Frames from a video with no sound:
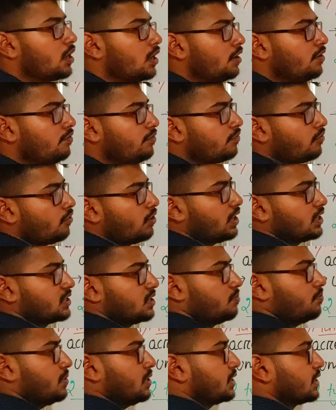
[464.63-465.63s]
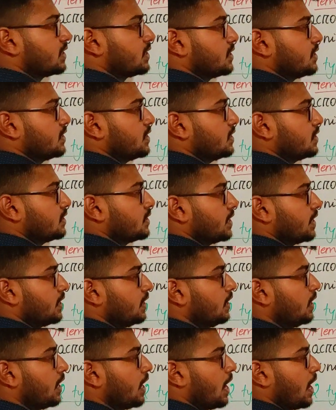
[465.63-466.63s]
If, for example, this is a
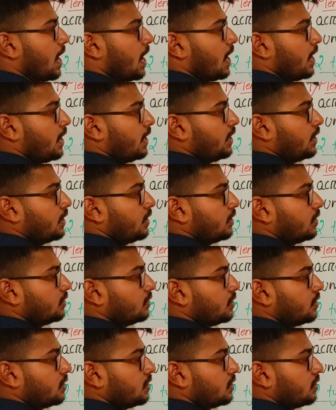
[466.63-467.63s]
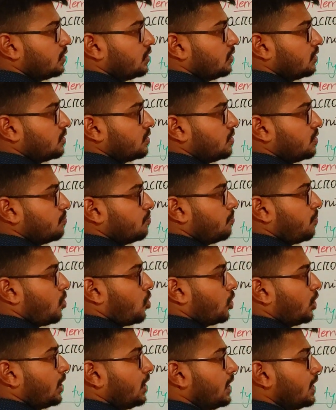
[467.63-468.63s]
cell and the
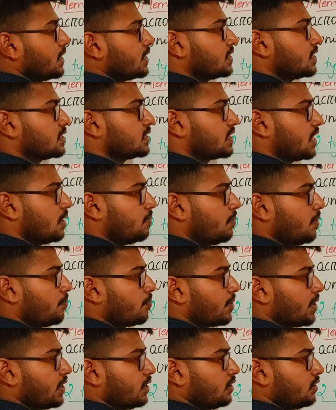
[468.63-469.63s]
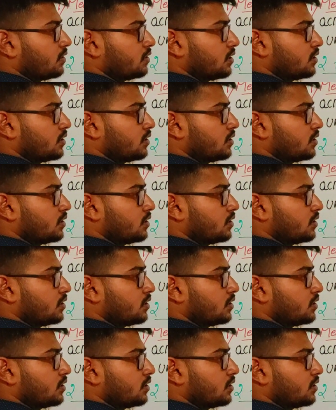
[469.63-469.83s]
border is the cell membrane,